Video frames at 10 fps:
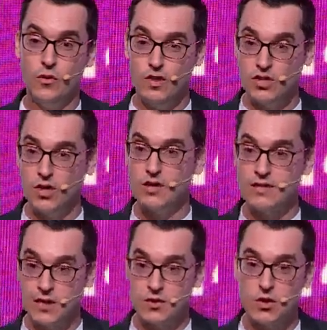Russia,
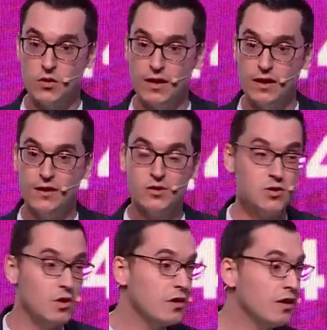South Korea to
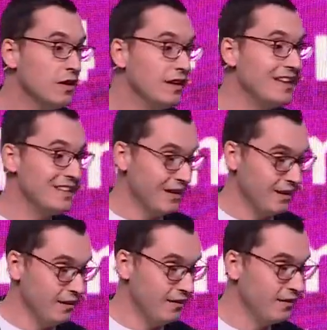Turkey and
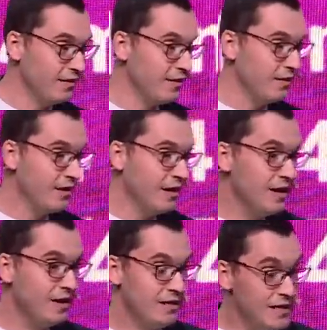Thailand.
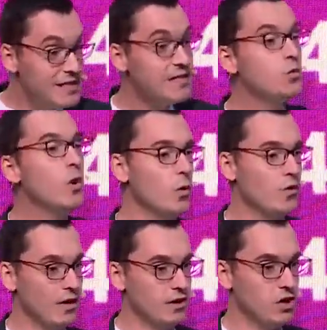This is where we
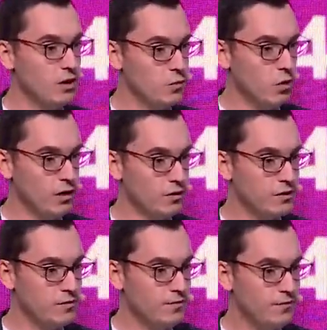will launch our
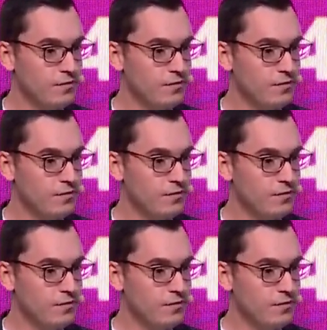product.